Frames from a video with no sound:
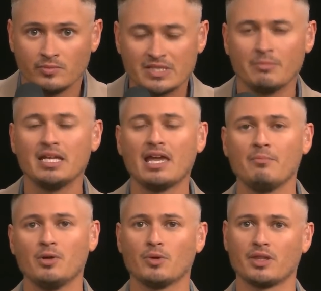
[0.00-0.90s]
Somebody came
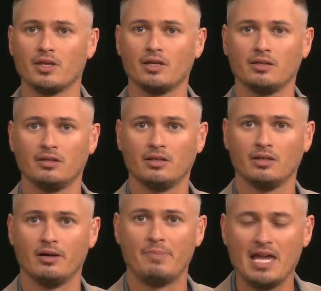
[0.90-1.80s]
in with a
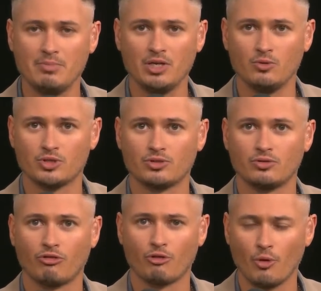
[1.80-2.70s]
a baby who was
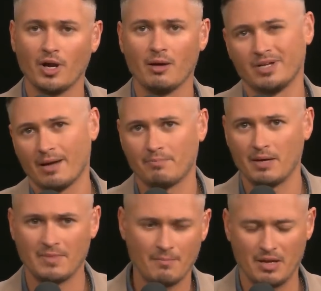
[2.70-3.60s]
throwing up, not, ba-
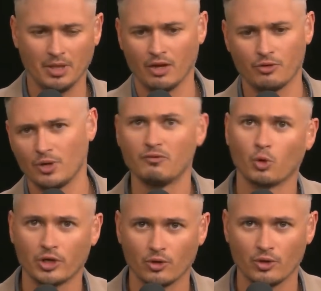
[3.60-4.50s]
not baby, like three,
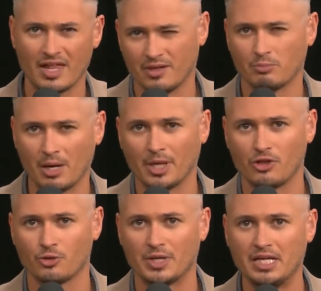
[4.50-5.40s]
four year old, I think probably like
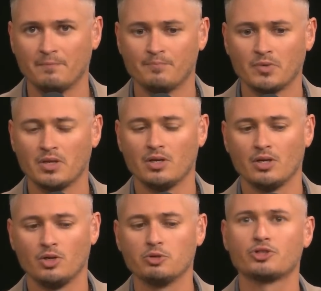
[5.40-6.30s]
three,
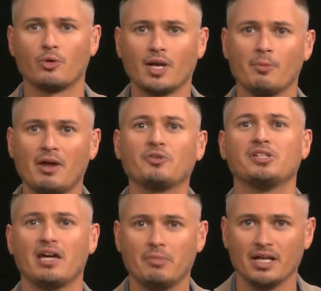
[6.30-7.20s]
who was throwing up every
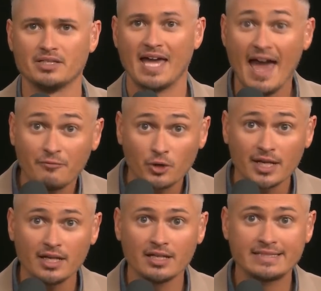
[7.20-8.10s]
10 minutes.
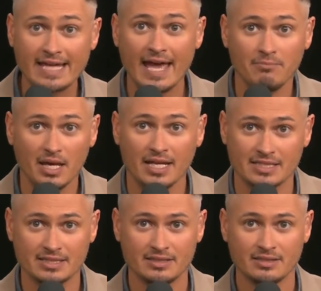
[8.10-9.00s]
Every 10
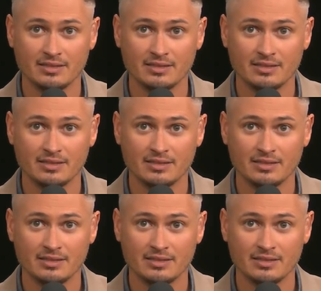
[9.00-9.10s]
minutes.